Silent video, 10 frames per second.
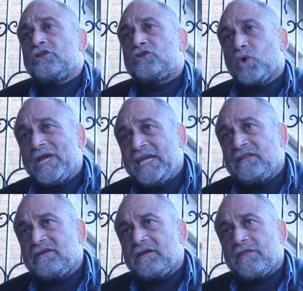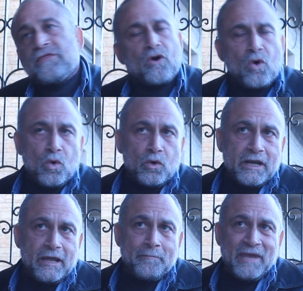to heed the
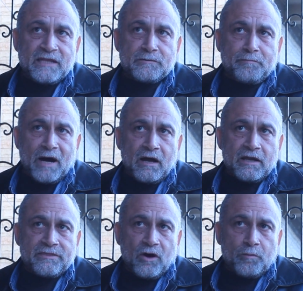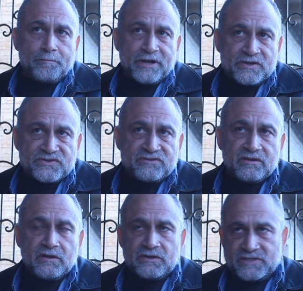call made by the oppressed
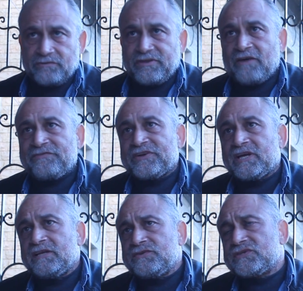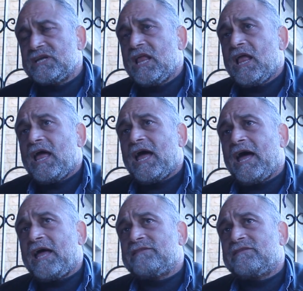South Africans,
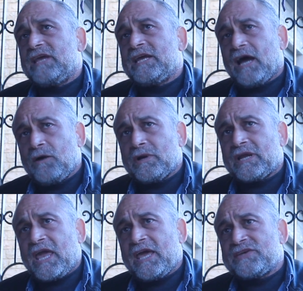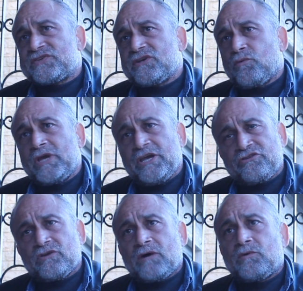and in our case we
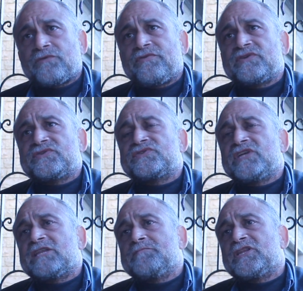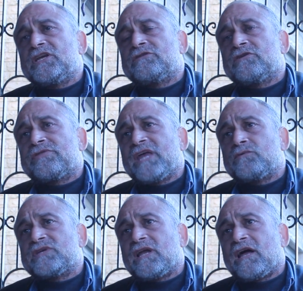issued our first statement in
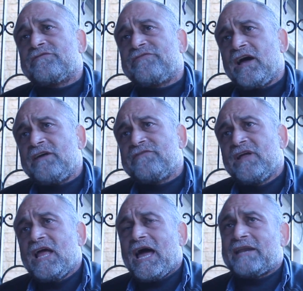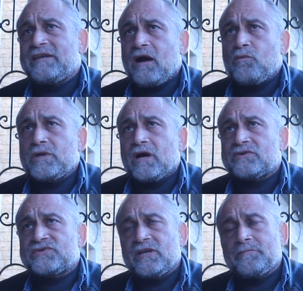2005, and now we
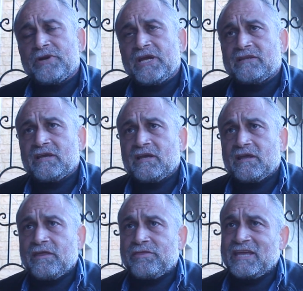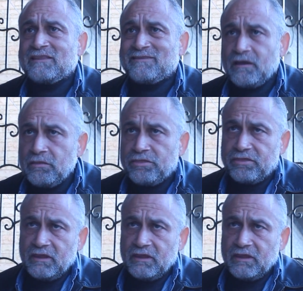are celebrating the 10th